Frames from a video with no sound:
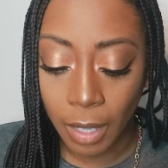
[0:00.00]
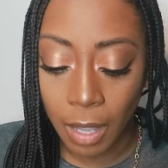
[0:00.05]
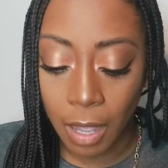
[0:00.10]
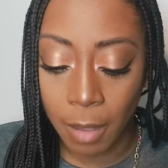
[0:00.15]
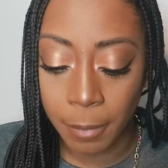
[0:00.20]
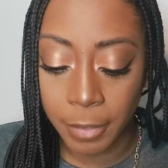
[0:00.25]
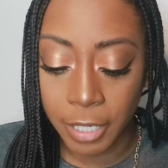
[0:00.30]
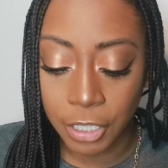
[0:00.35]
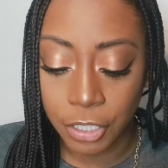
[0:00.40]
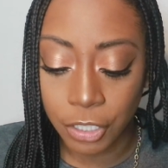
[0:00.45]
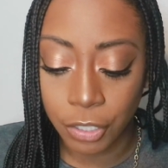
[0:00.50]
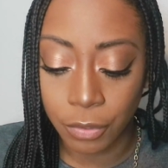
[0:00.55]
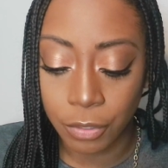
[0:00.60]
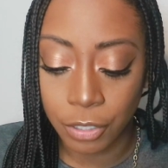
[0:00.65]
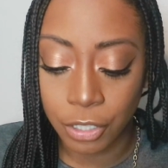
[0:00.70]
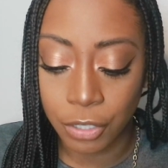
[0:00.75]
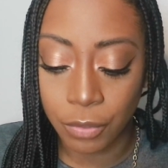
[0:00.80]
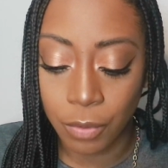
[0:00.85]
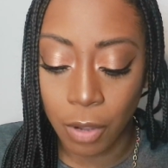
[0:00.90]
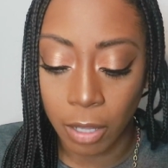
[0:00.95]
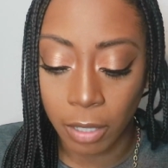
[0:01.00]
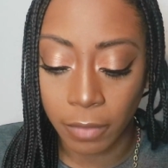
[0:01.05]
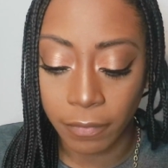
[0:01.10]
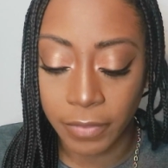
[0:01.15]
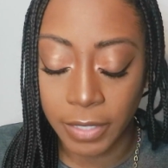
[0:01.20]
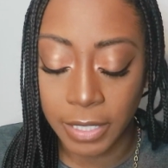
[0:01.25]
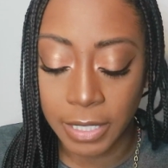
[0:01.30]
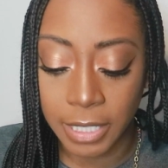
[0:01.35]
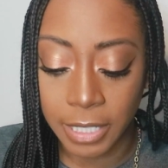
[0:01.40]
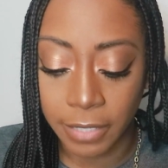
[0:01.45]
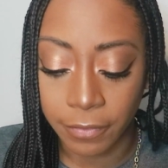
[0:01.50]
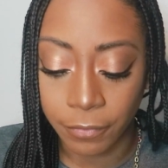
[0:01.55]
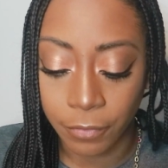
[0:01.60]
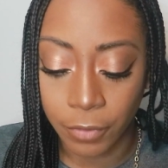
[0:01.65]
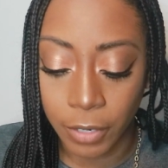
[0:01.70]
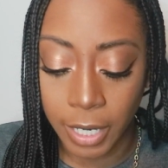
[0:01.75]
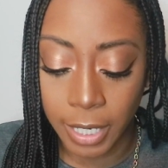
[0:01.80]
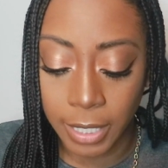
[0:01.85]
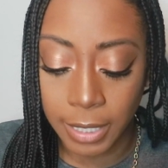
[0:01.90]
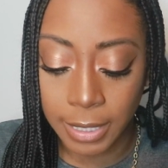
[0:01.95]
And it shows you all of the
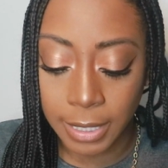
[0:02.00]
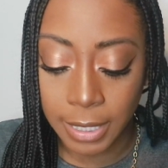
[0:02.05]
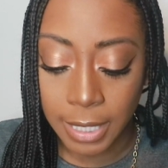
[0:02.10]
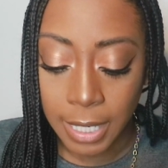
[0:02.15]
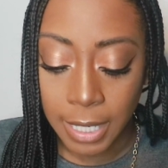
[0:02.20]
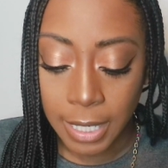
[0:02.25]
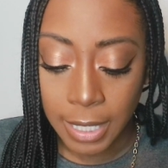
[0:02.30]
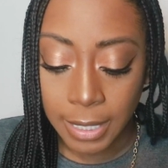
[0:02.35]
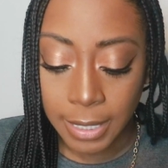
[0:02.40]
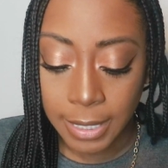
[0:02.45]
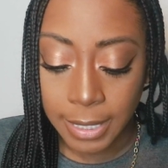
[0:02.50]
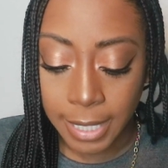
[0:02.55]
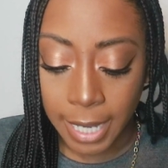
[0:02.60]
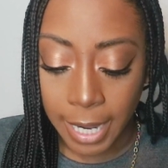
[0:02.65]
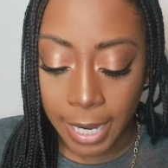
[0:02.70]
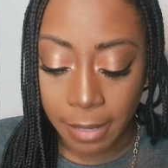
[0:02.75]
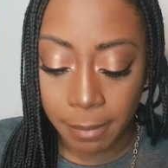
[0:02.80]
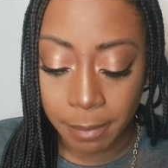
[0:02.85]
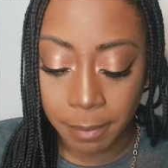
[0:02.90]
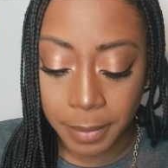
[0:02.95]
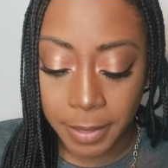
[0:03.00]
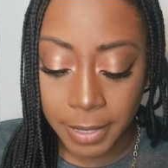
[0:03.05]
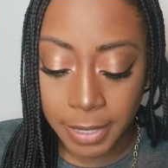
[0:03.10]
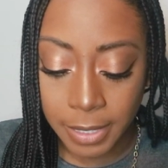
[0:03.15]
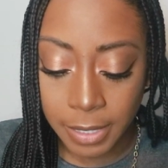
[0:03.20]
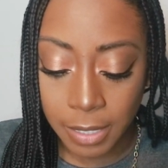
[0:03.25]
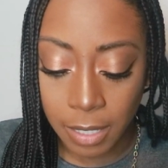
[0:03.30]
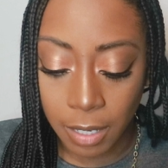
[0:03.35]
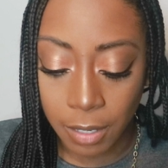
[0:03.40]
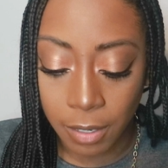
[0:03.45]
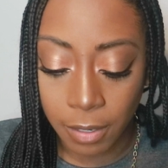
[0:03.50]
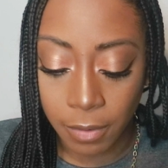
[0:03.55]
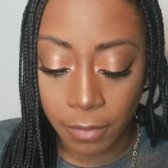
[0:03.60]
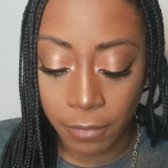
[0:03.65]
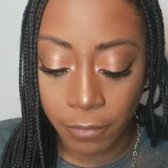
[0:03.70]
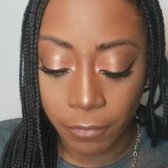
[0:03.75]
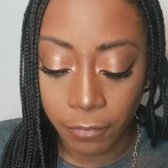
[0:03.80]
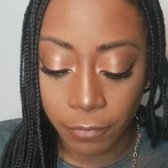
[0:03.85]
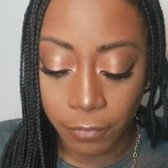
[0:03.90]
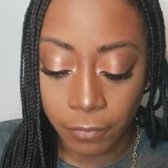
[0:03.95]
different types
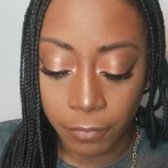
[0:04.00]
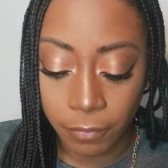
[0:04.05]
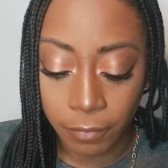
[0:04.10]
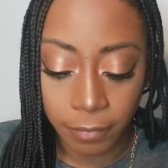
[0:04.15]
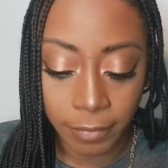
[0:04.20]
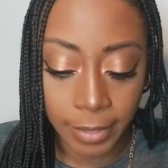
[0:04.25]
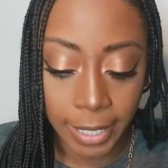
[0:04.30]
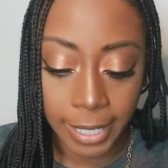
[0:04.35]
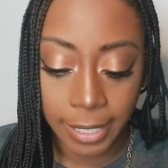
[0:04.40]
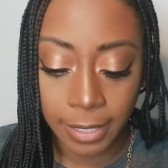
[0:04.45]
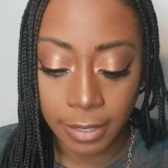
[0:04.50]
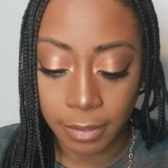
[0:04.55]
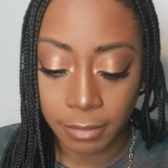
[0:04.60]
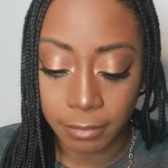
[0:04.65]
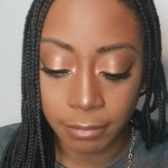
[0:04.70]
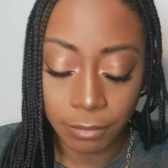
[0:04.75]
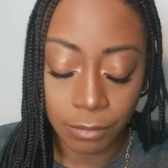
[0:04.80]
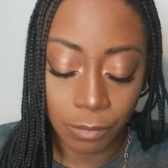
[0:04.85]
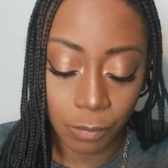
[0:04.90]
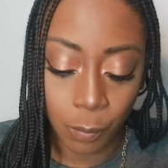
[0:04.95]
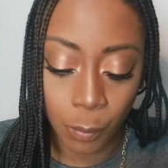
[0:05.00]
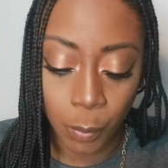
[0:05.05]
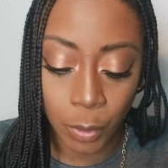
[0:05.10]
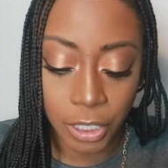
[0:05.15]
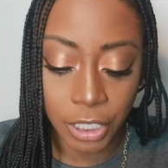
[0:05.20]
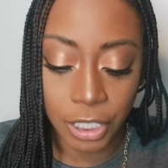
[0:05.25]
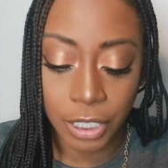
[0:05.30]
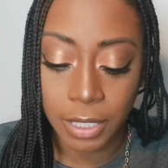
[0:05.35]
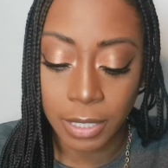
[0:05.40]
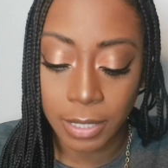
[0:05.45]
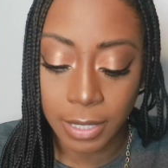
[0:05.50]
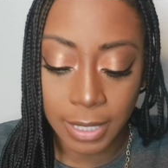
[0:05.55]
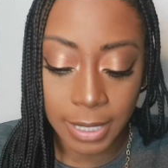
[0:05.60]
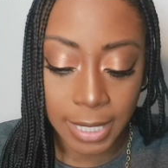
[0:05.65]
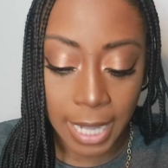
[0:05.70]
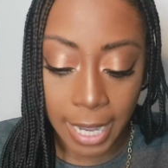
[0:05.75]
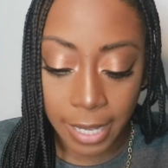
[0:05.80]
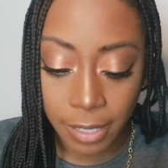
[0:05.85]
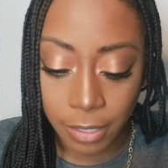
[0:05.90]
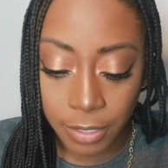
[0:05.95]
of like widget
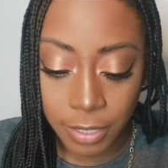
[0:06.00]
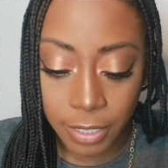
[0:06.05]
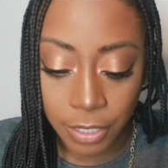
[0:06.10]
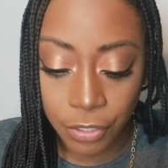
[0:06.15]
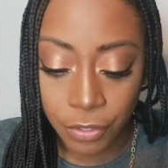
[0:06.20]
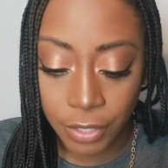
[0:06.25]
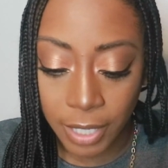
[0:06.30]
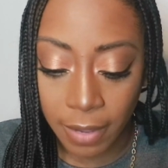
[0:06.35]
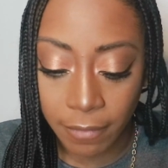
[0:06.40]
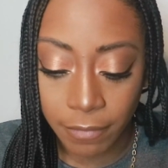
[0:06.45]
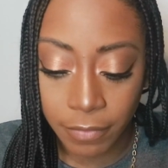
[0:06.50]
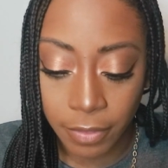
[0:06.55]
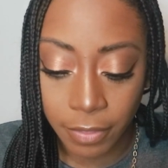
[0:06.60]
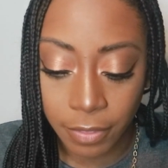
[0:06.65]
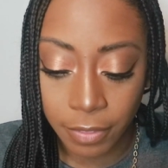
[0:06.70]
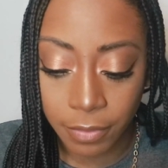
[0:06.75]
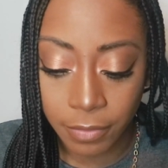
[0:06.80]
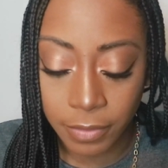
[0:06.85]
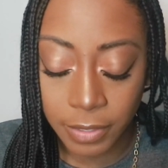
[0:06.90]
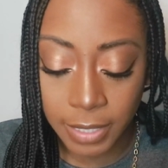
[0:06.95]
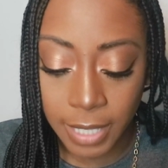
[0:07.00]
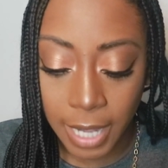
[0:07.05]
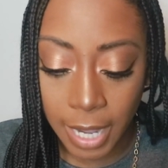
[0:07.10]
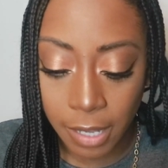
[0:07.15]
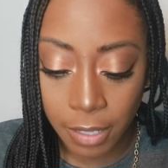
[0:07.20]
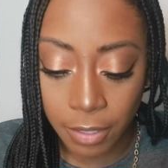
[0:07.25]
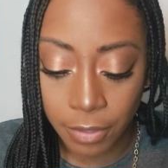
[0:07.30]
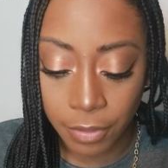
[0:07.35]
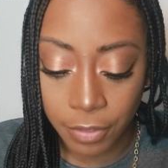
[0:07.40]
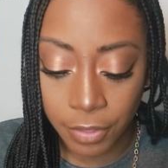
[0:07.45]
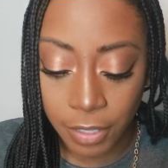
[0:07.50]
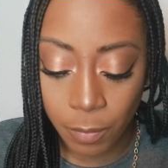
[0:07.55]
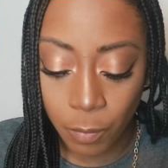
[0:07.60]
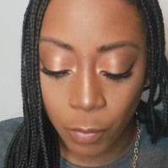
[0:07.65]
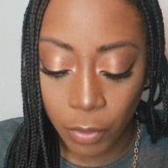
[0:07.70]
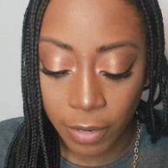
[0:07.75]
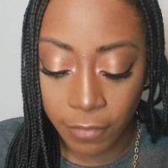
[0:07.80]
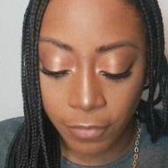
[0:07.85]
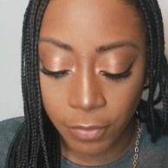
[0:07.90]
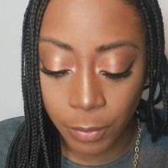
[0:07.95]
styles that you can have, the style, the theme,
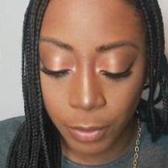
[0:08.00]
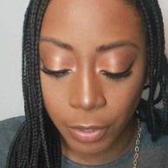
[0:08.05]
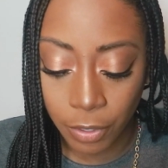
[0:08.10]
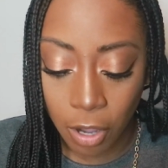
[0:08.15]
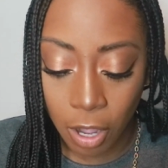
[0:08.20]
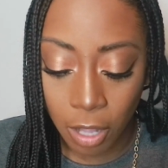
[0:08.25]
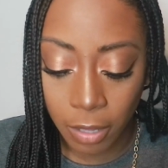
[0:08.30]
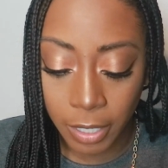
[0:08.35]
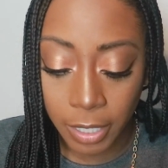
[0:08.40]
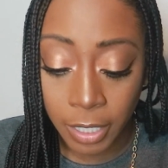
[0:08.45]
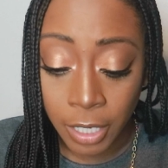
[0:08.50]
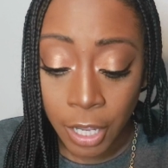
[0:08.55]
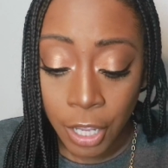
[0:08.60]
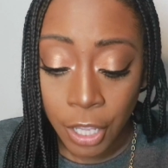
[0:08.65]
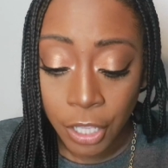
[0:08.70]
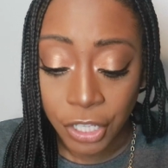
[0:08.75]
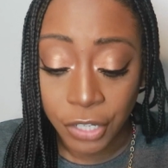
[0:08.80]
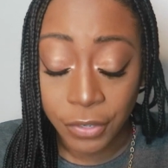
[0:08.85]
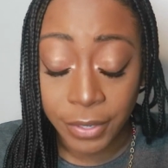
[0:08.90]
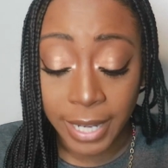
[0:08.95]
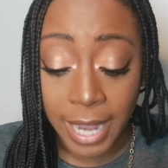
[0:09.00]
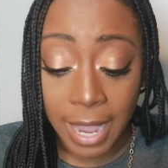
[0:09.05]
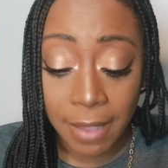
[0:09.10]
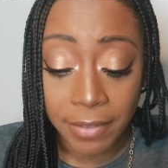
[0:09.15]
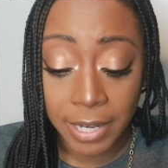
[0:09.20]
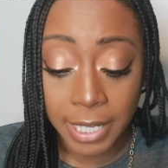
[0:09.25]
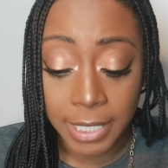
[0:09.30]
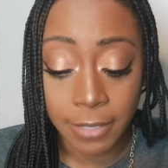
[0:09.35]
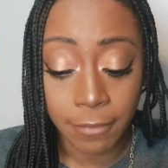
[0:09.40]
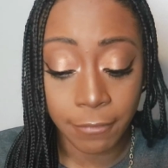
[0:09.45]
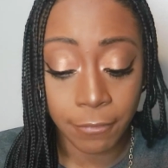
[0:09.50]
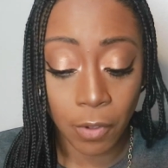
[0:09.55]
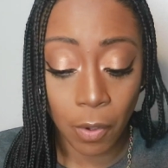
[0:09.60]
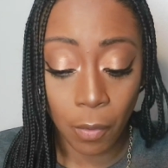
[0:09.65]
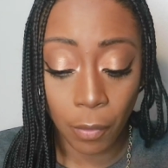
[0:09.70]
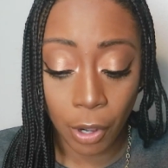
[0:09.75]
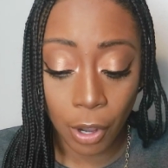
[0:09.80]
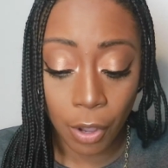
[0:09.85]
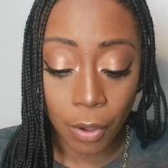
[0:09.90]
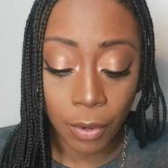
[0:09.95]
whatever you want to call it. You can have it as a
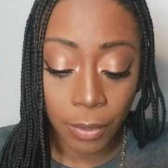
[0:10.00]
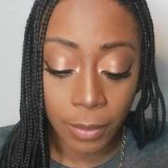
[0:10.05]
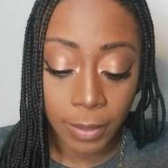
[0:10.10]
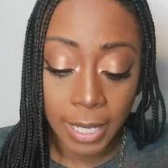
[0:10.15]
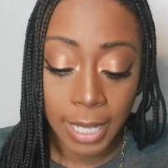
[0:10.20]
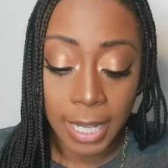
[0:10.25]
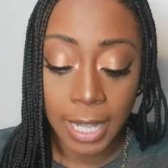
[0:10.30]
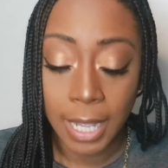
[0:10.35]
photo.